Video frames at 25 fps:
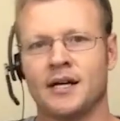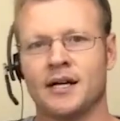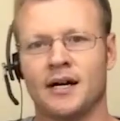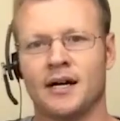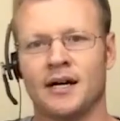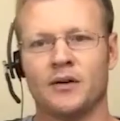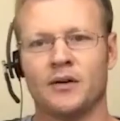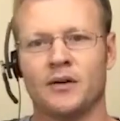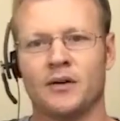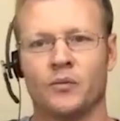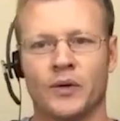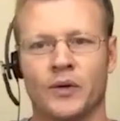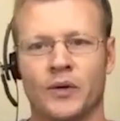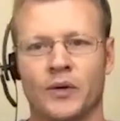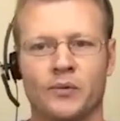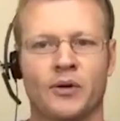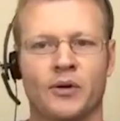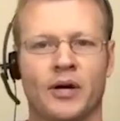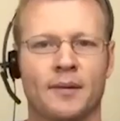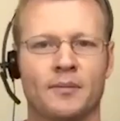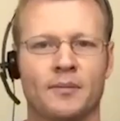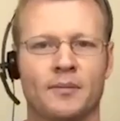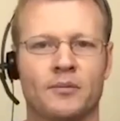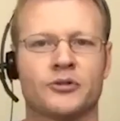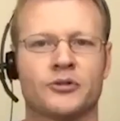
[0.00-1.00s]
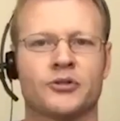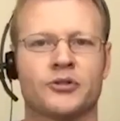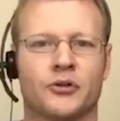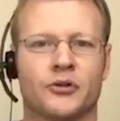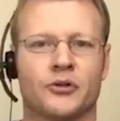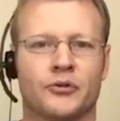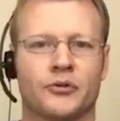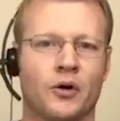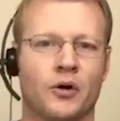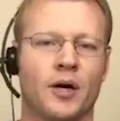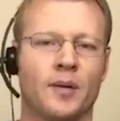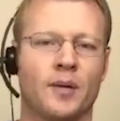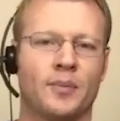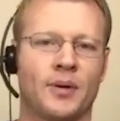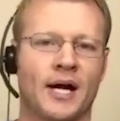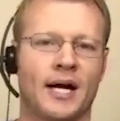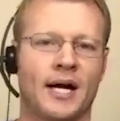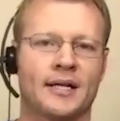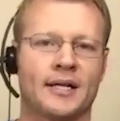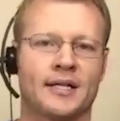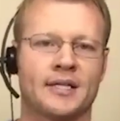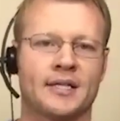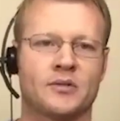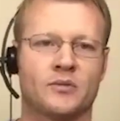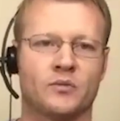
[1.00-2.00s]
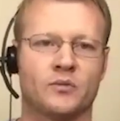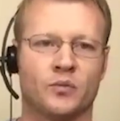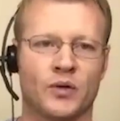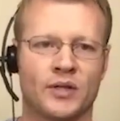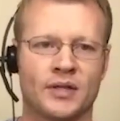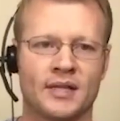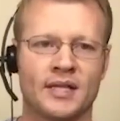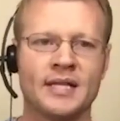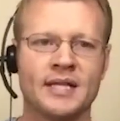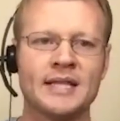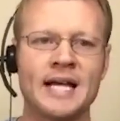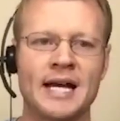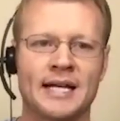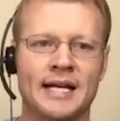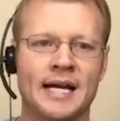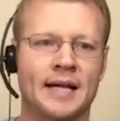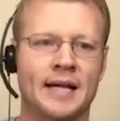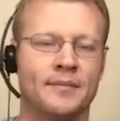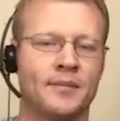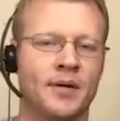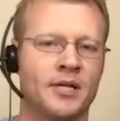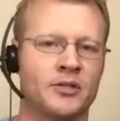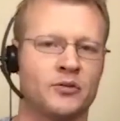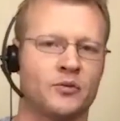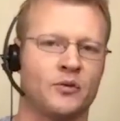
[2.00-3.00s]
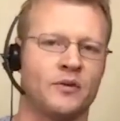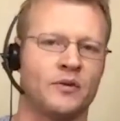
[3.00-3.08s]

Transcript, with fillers: uh, we were able to grow our practice within that nine months.